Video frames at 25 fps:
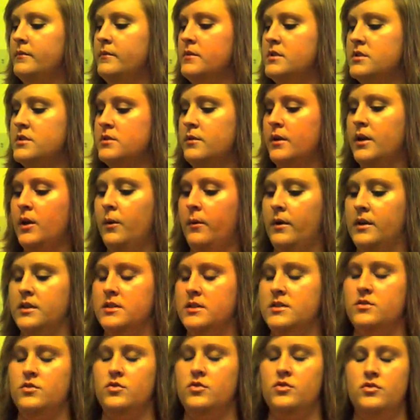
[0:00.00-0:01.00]
so
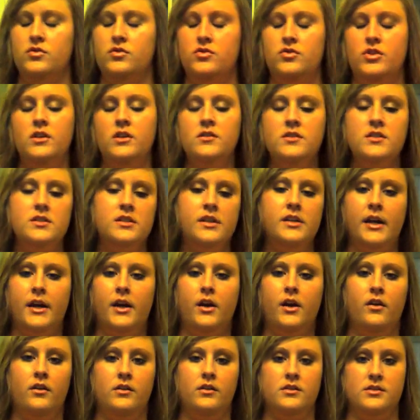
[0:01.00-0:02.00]
anyways, Chelsea's
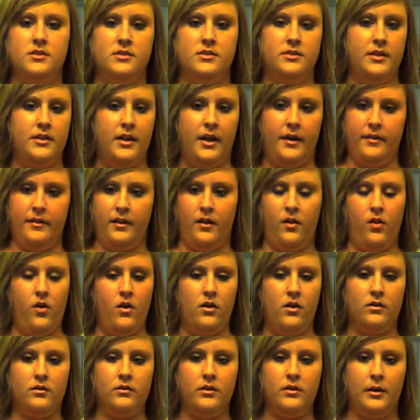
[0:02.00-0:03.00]
hair is not that
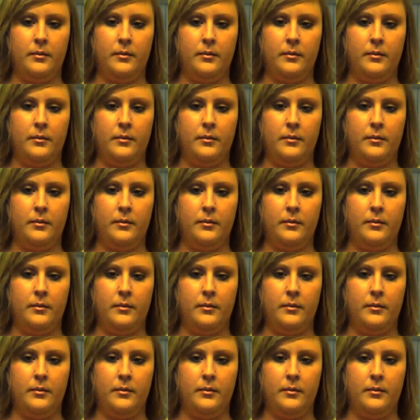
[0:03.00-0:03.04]
long.